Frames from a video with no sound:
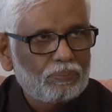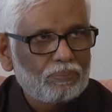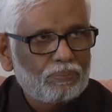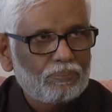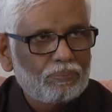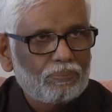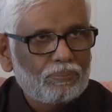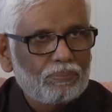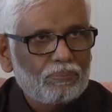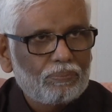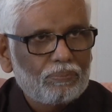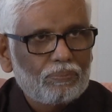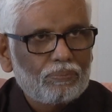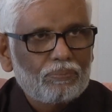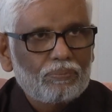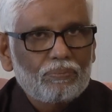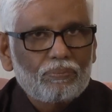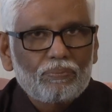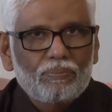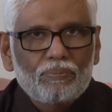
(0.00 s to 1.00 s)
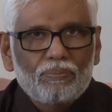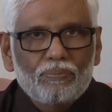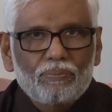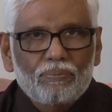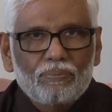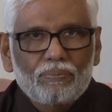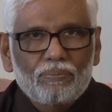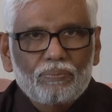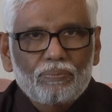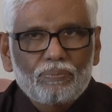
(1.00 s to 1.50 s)

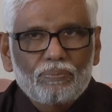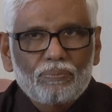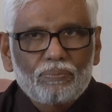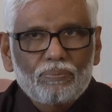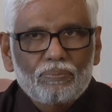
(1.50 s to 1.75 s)
Nobody speaks.